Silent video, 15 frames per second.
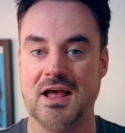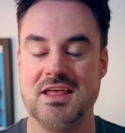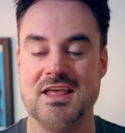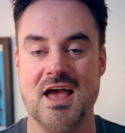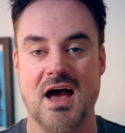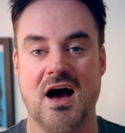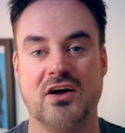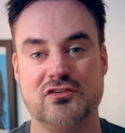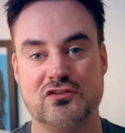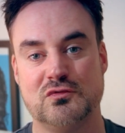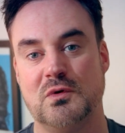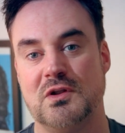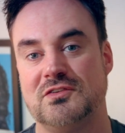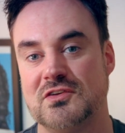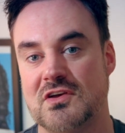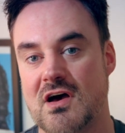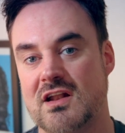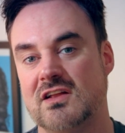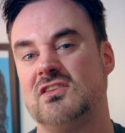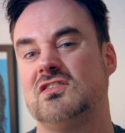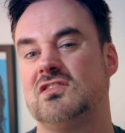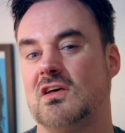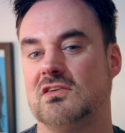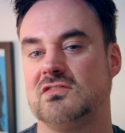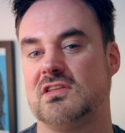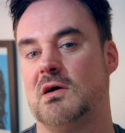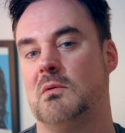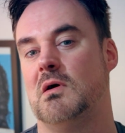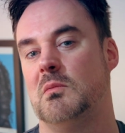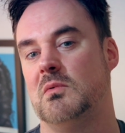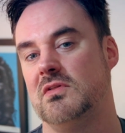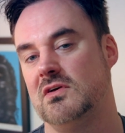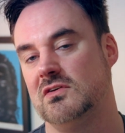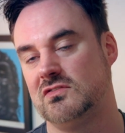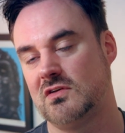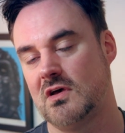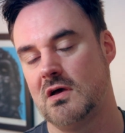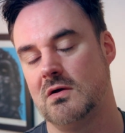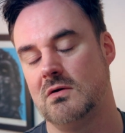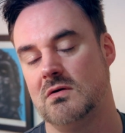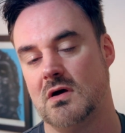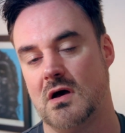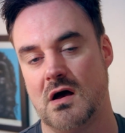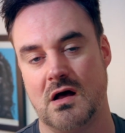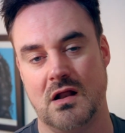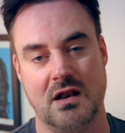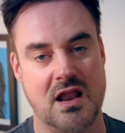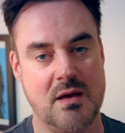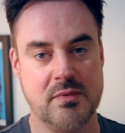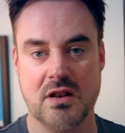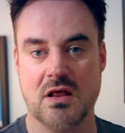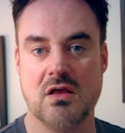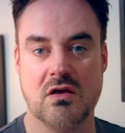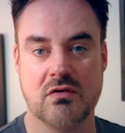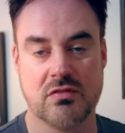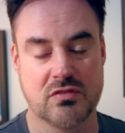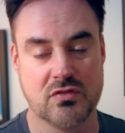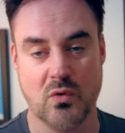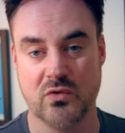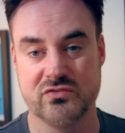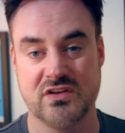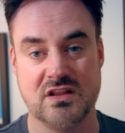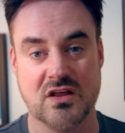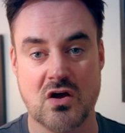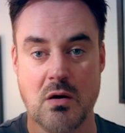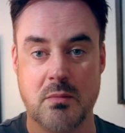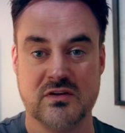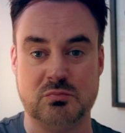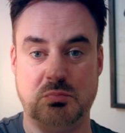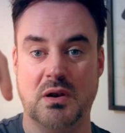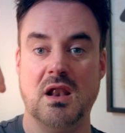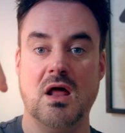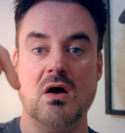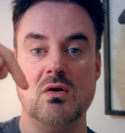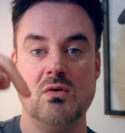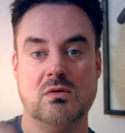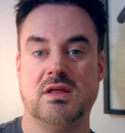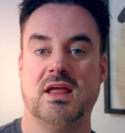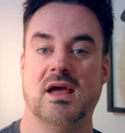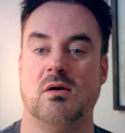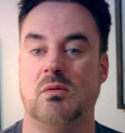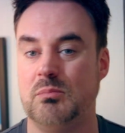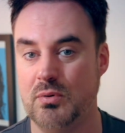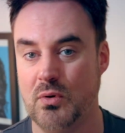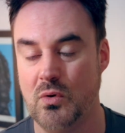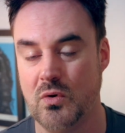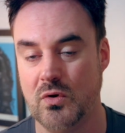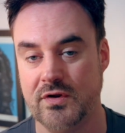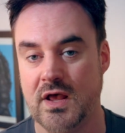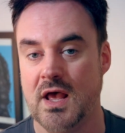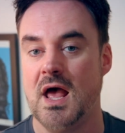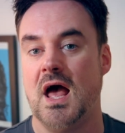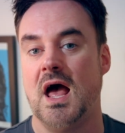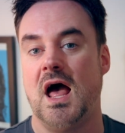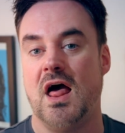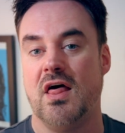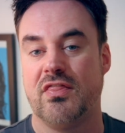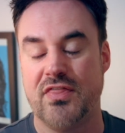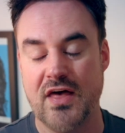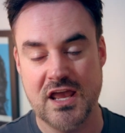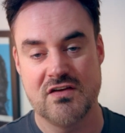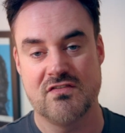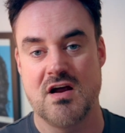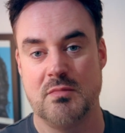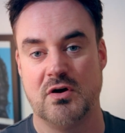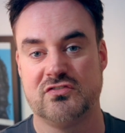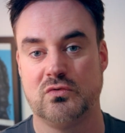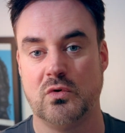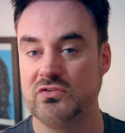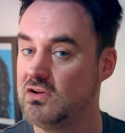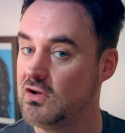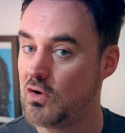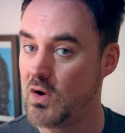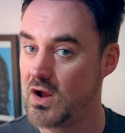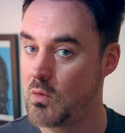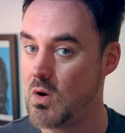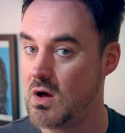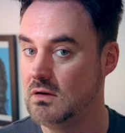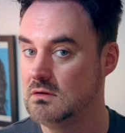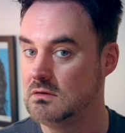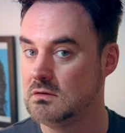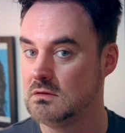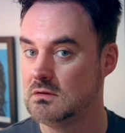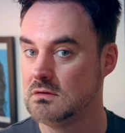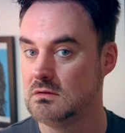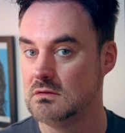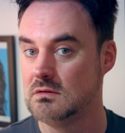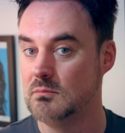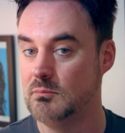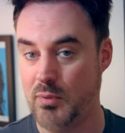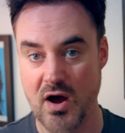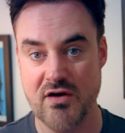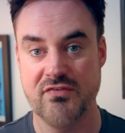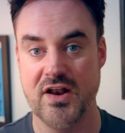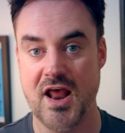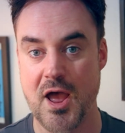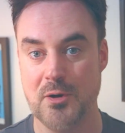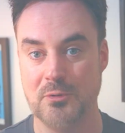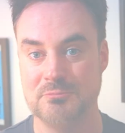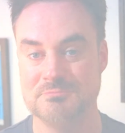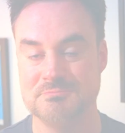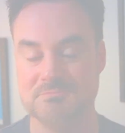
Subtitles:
yeah, I just wanted to kind of discuss that one with you. So let me know your thoughts in the comments below, get on board. Thank you very much for watching. Quick one. Bye for now.